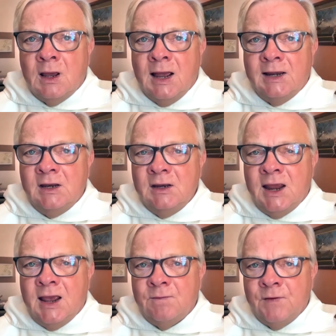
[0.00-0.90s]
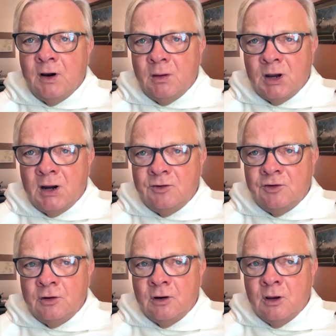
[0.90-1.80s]
I didn't have very
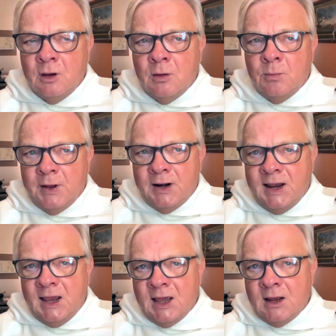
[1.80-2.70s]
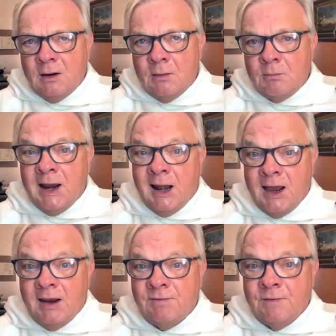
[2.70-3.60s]
much, but I had my
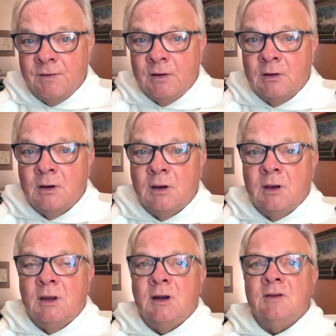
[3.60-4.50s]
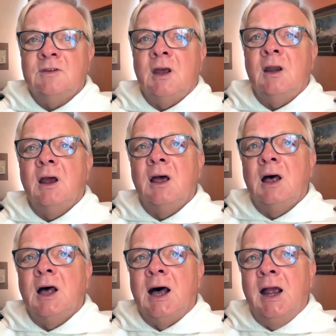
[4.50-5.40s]
life. He said,
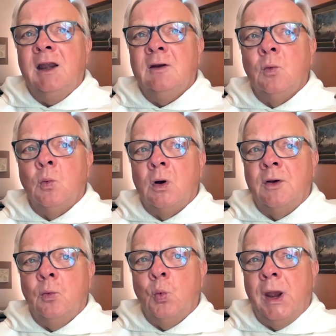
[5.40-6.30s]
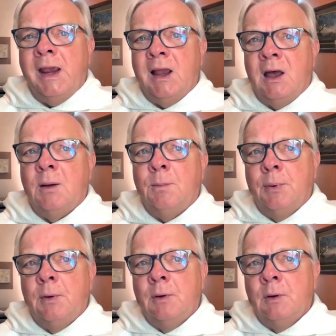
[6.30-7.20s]
I didn't want to wake up
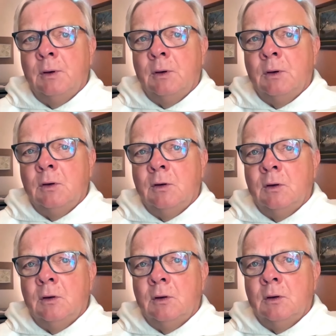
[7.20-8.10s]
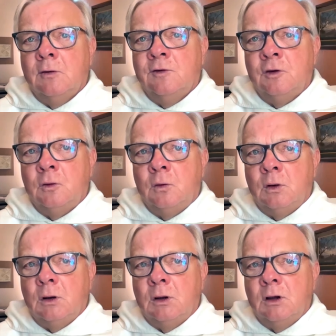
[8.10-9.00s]

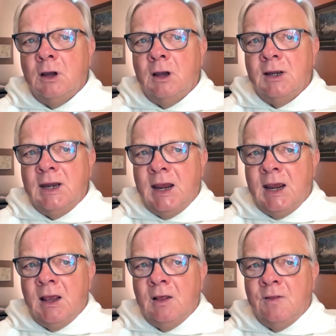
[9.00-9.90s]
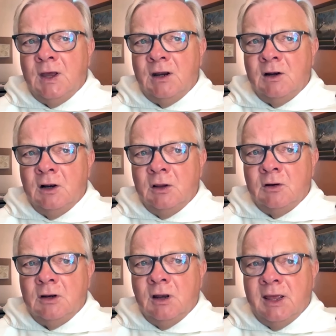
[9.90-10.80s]
to a day that
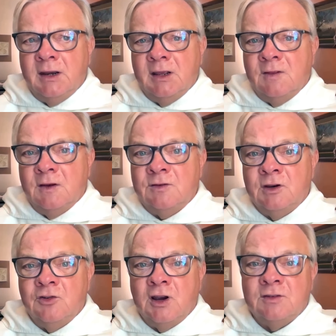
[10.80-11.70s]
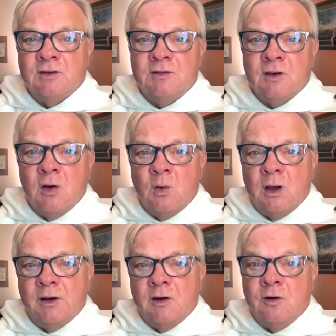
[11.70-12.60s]
included letting this injustice go
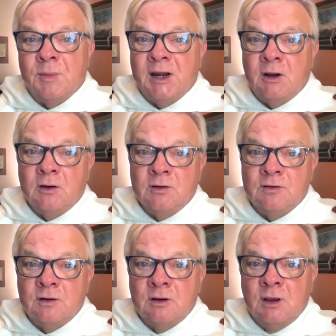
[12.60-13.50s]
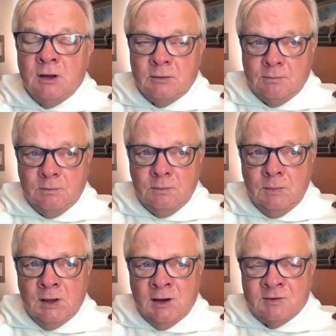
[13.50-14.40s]
on under my nose.
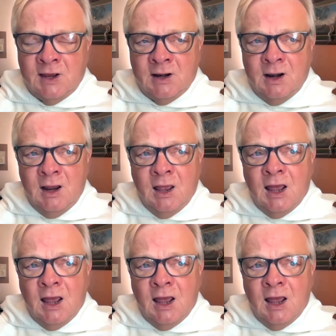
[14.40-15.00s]
He said,